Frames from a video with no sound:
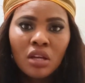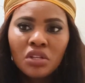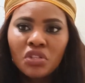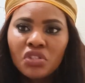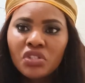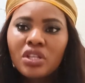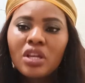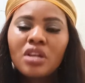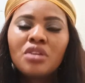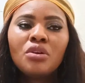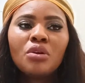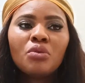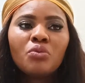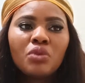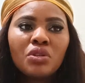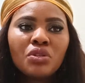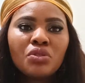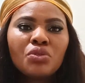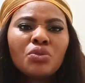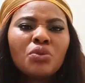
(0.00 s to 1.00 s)
Share your
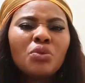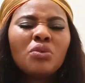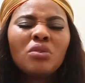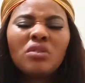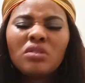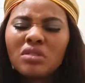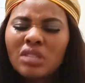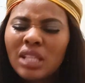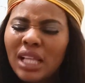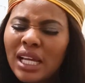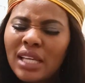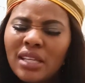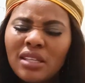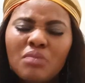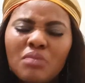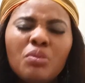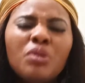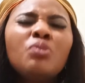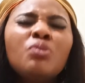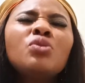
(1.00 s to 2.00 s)
wins. You got,
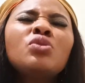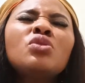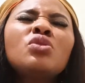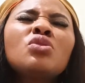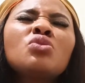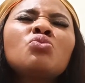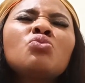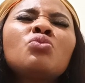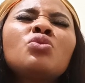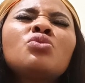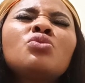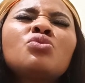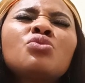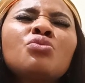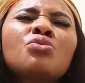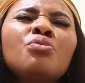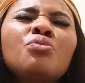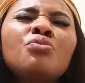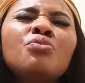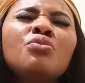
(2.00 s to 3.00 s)
like, people just want
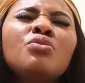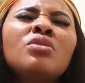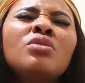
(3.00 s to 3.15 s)
to,